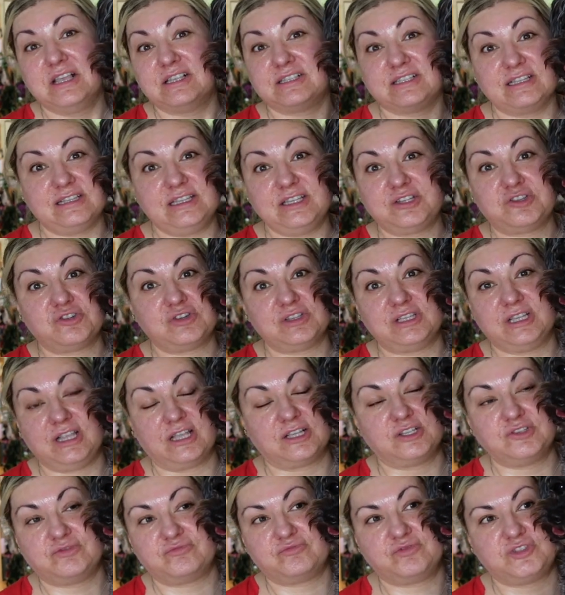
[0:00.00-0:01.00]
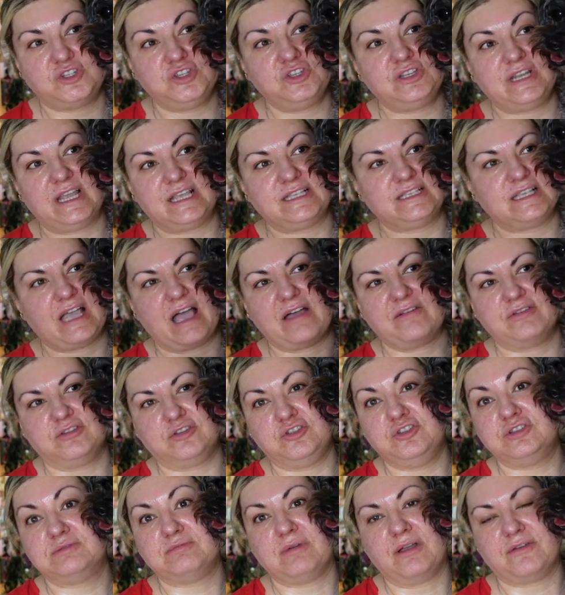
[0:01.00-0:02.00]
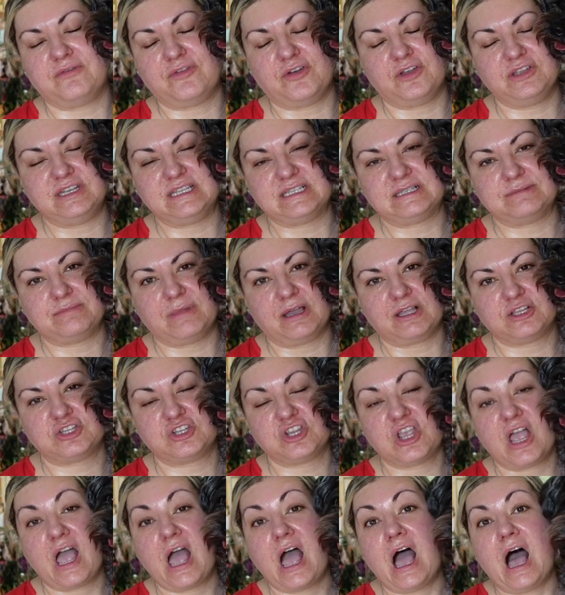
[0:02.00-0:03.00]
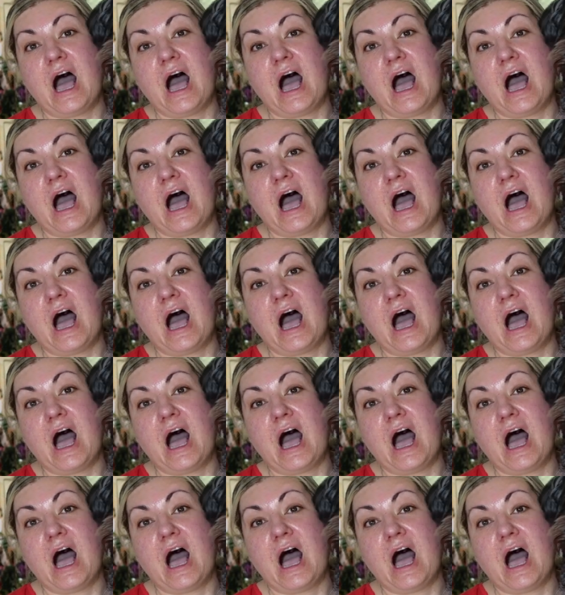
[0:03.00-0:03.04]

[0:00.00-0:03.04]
So literally like 2 days I haven't used my phone as much.